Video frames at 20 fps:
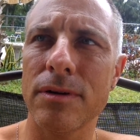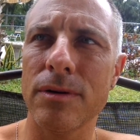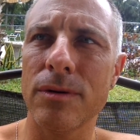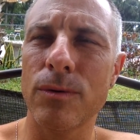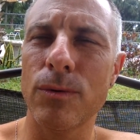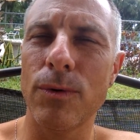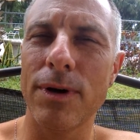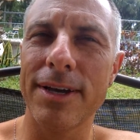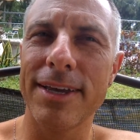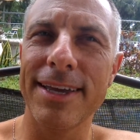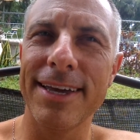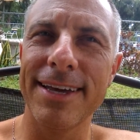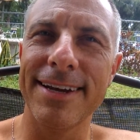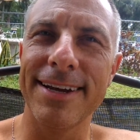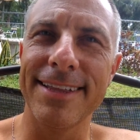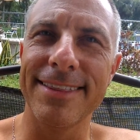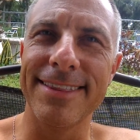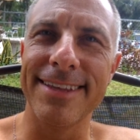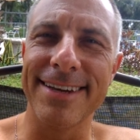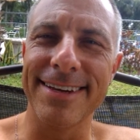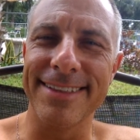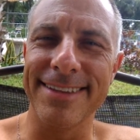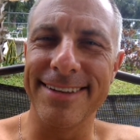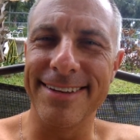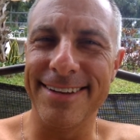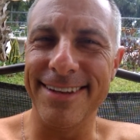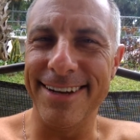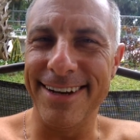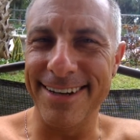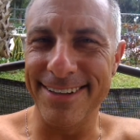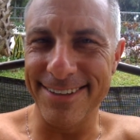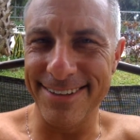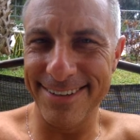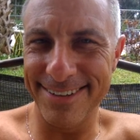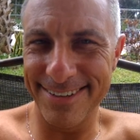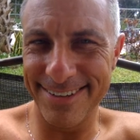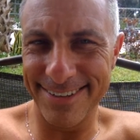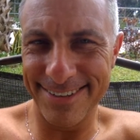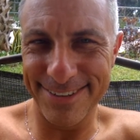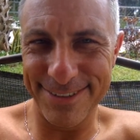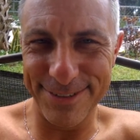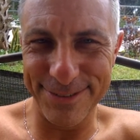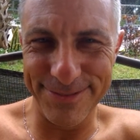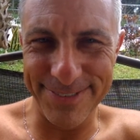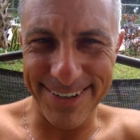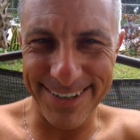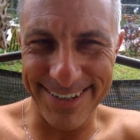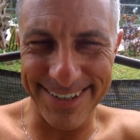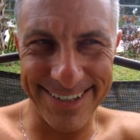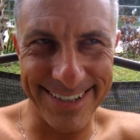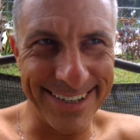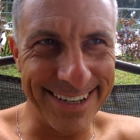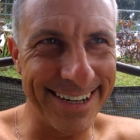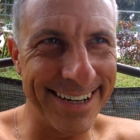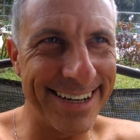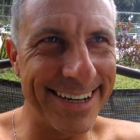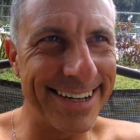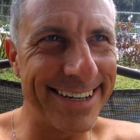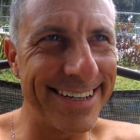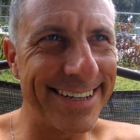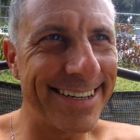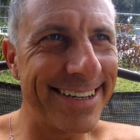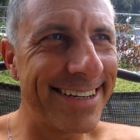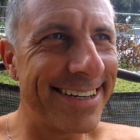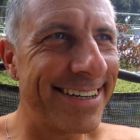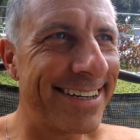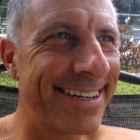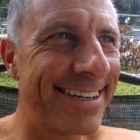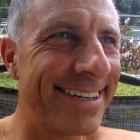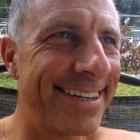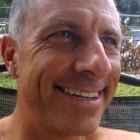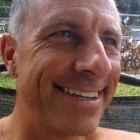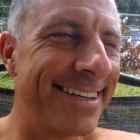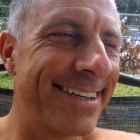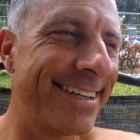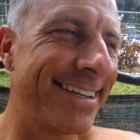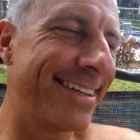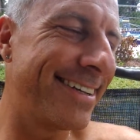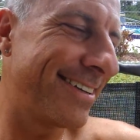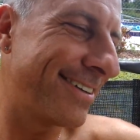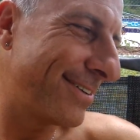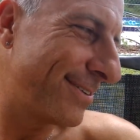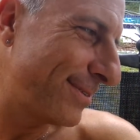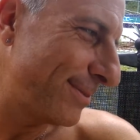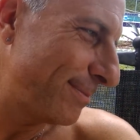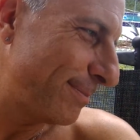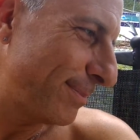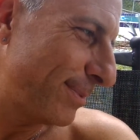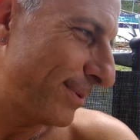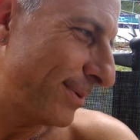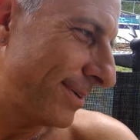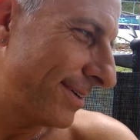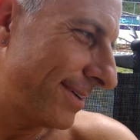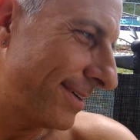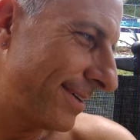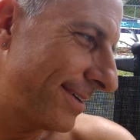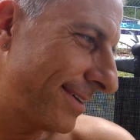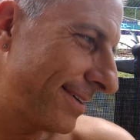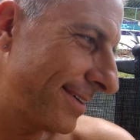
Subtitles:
why can't I think of the island? Oh my God. Oh boy.